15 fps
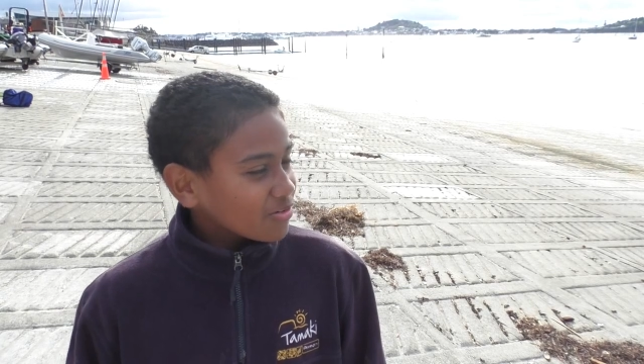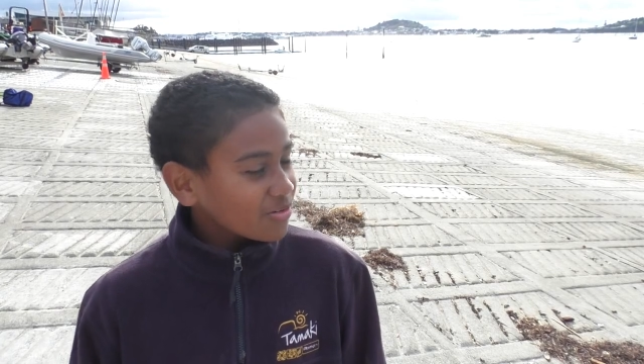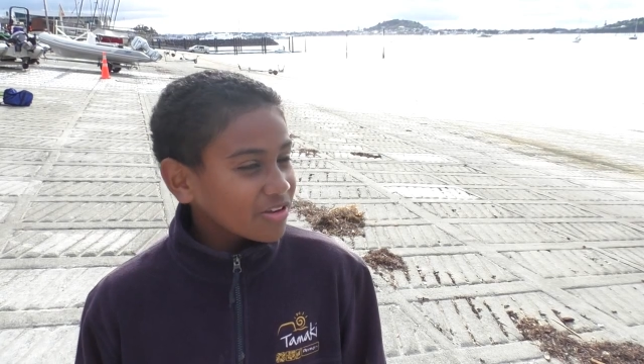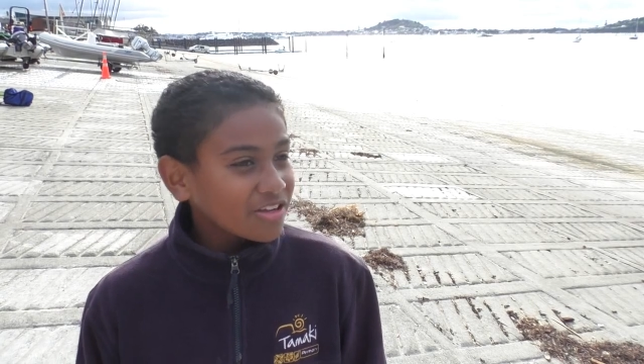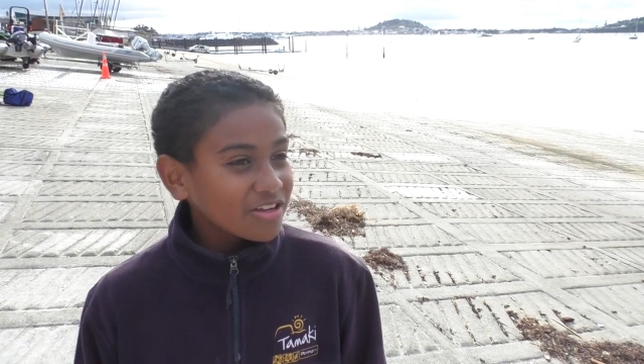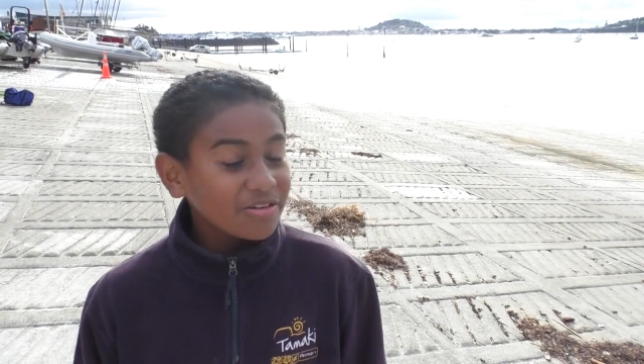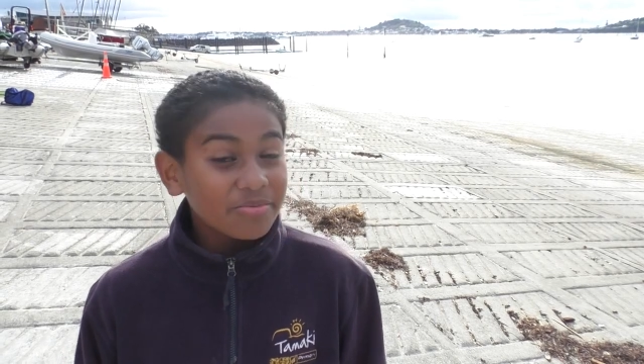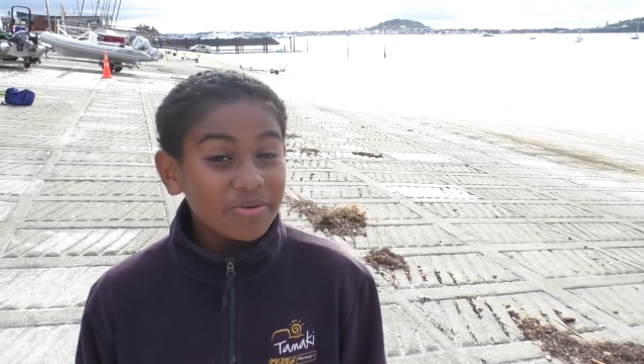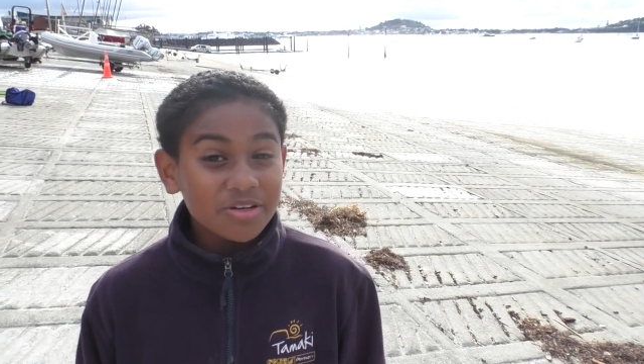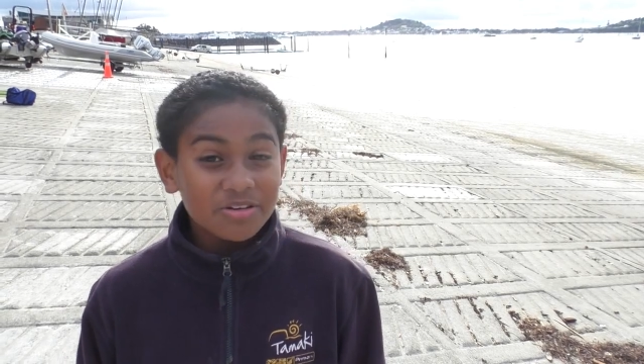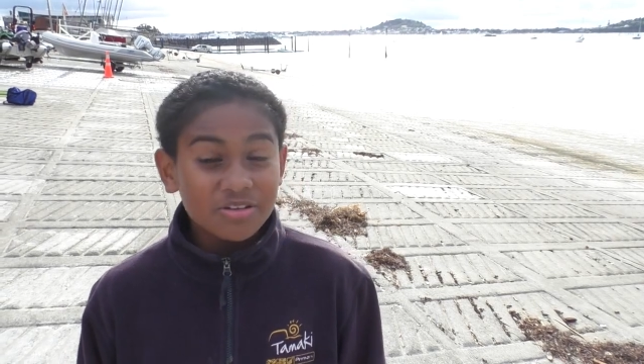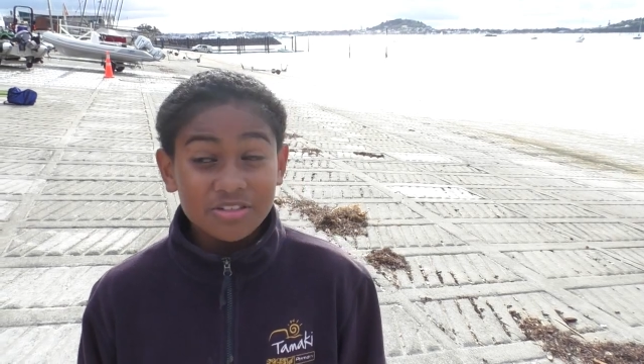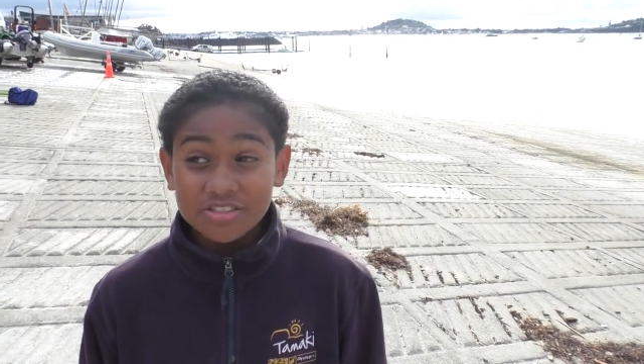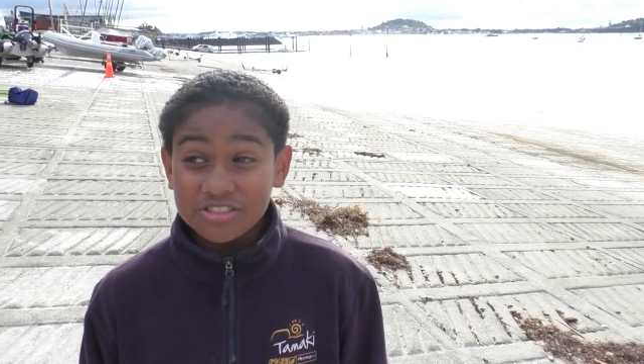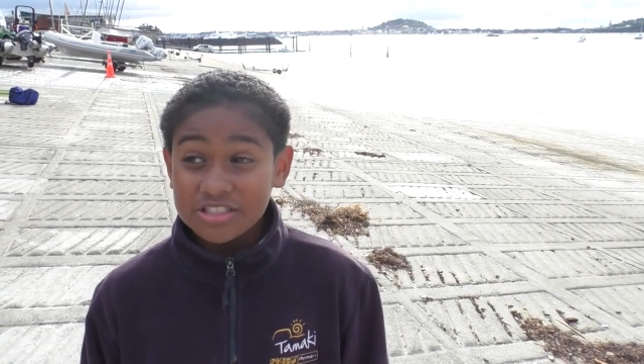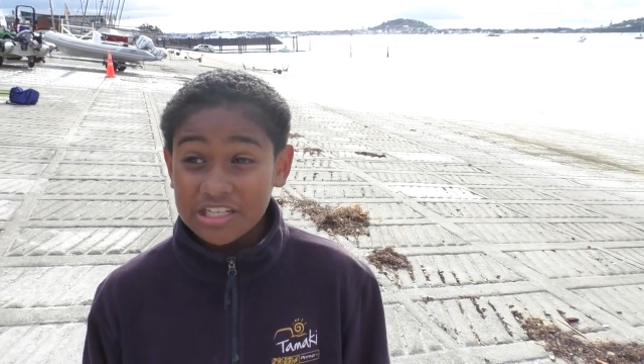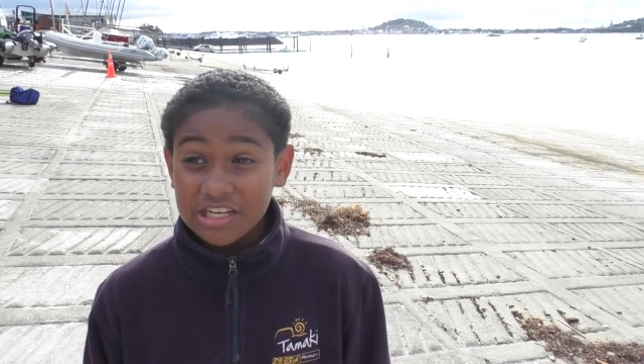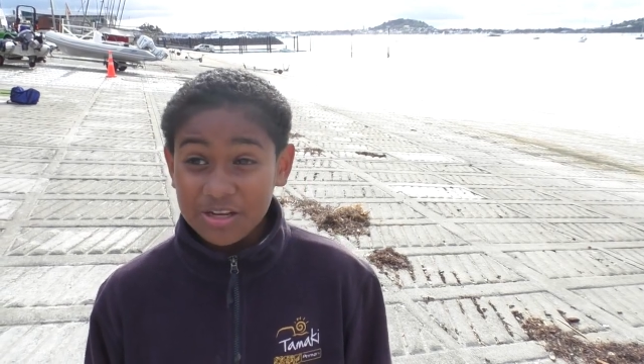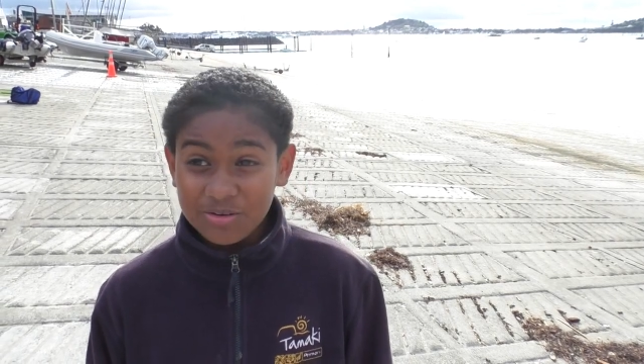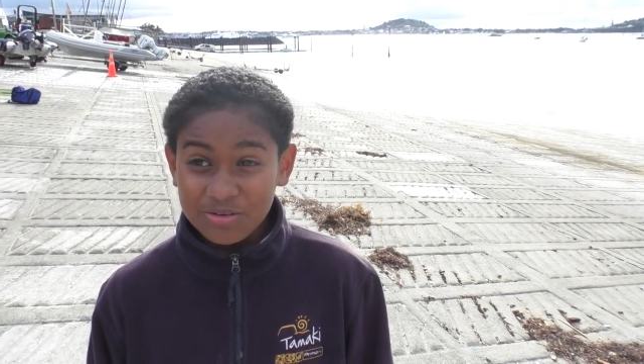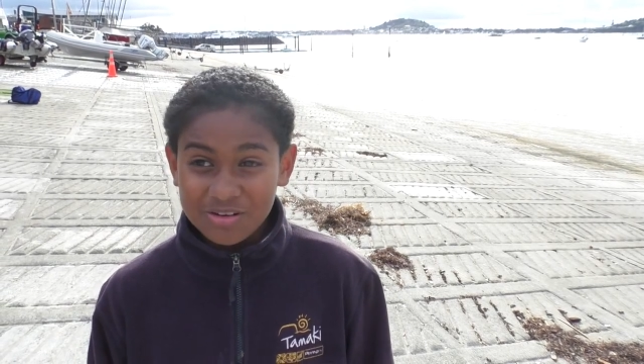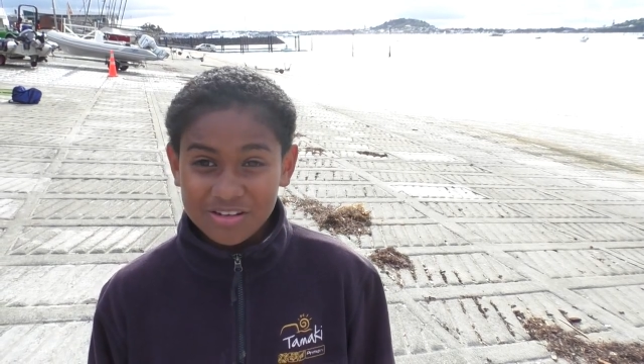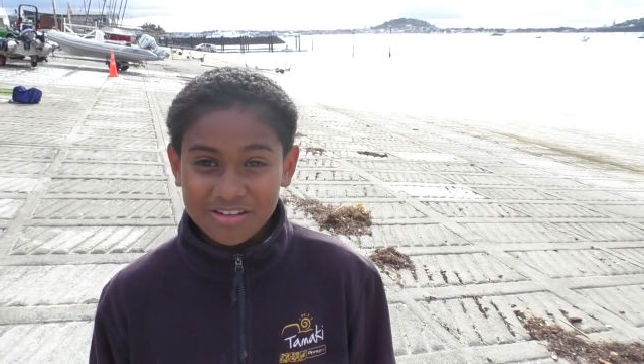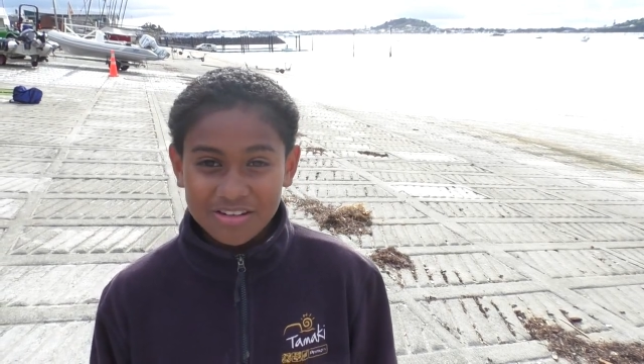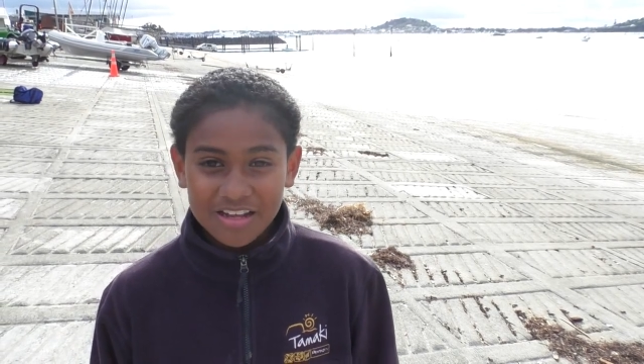we we could sail